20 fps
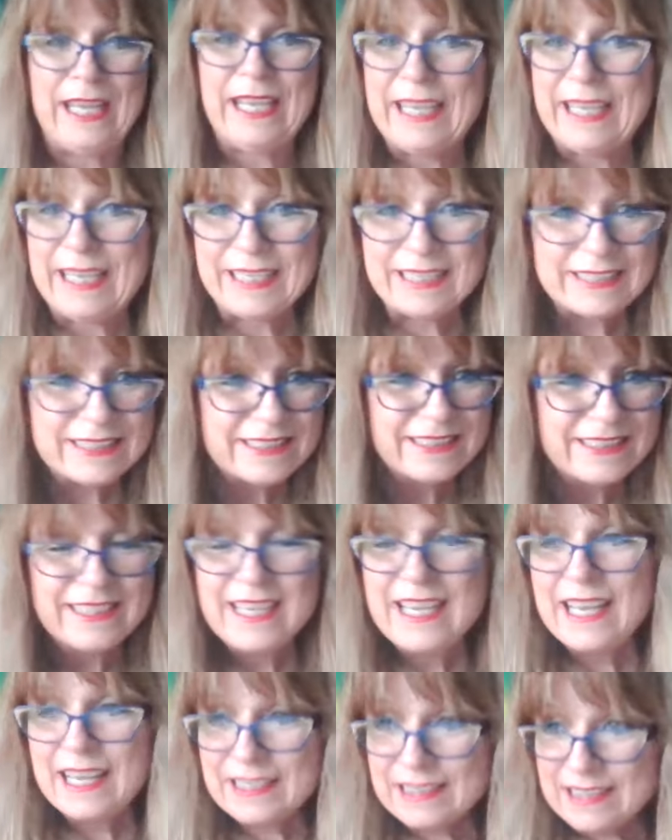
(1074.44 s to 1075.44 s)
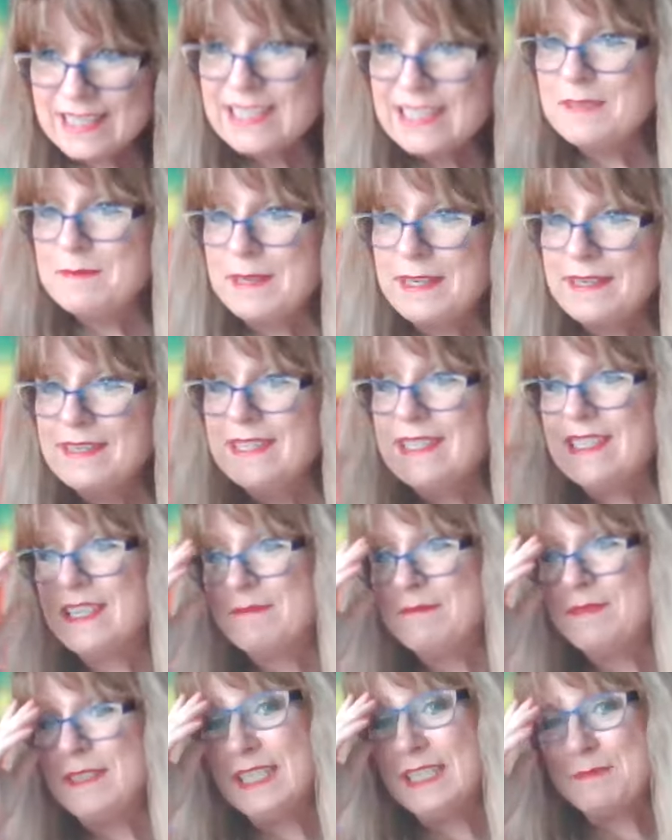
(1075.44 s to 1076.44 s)
we, unless I'm hearing
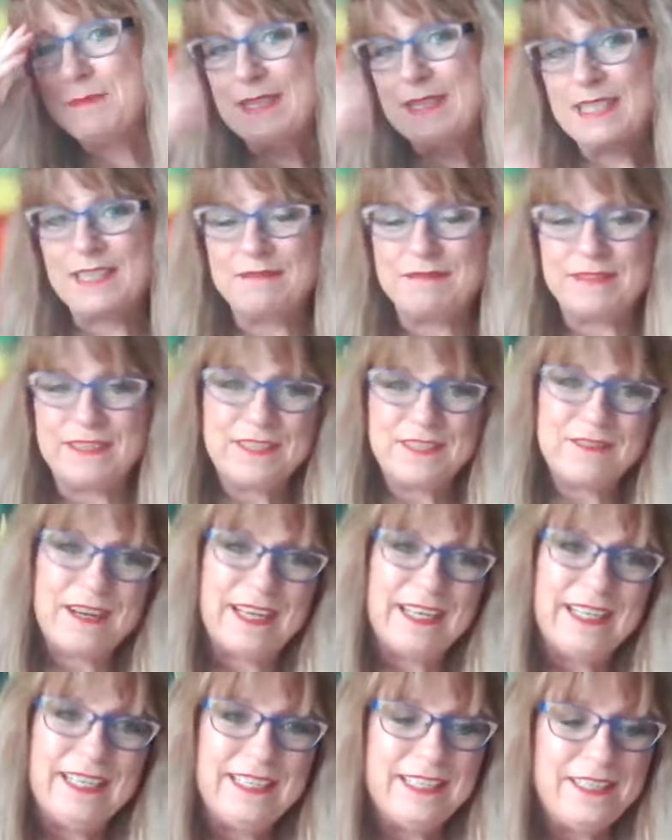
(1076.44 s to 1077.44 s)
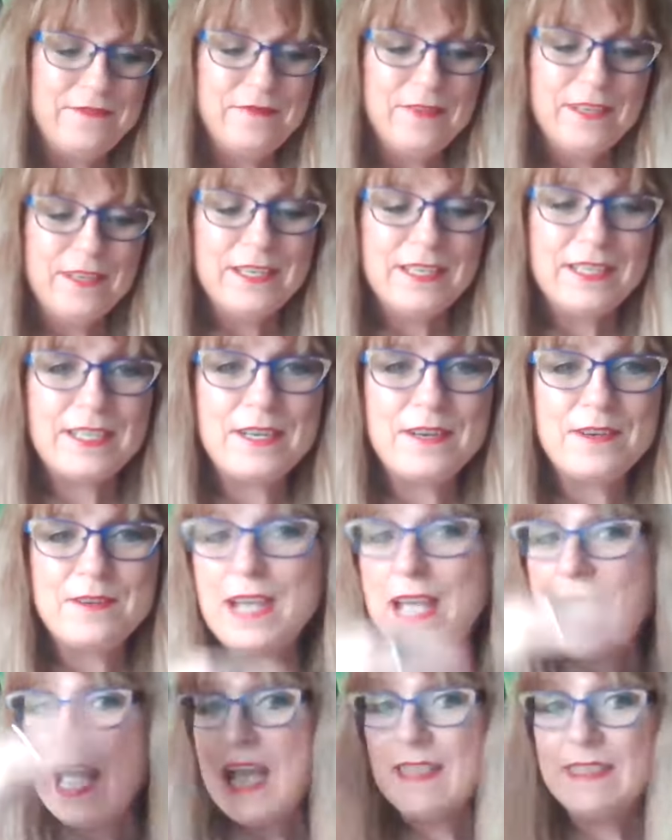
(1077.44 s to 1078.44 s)
something specific, right?
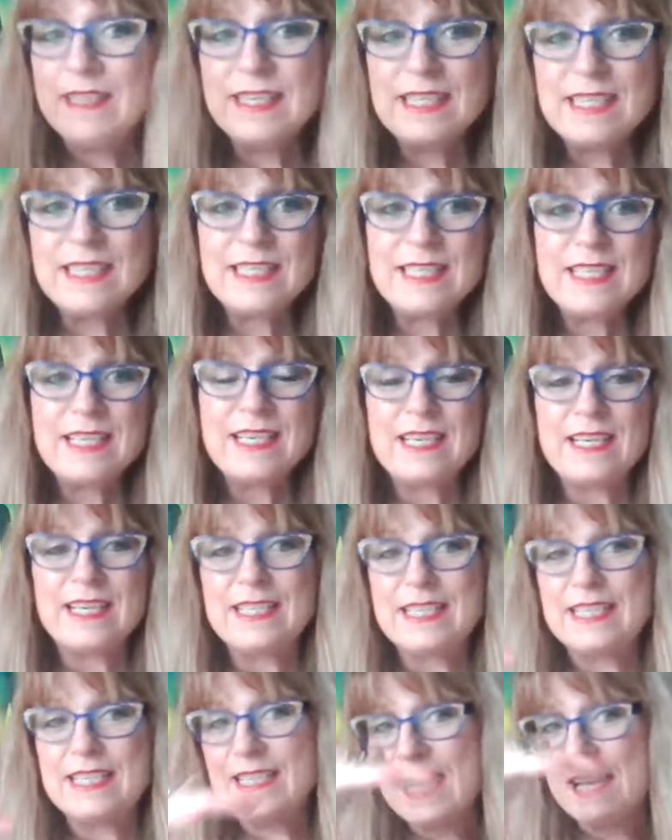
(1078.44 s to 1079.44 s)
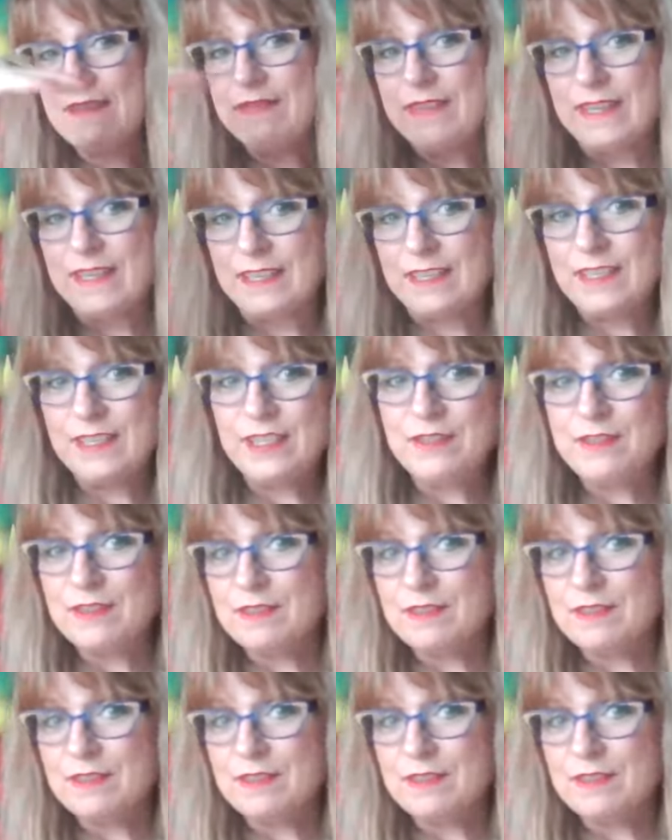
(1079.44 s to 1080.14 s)
So, and this is a, a, seven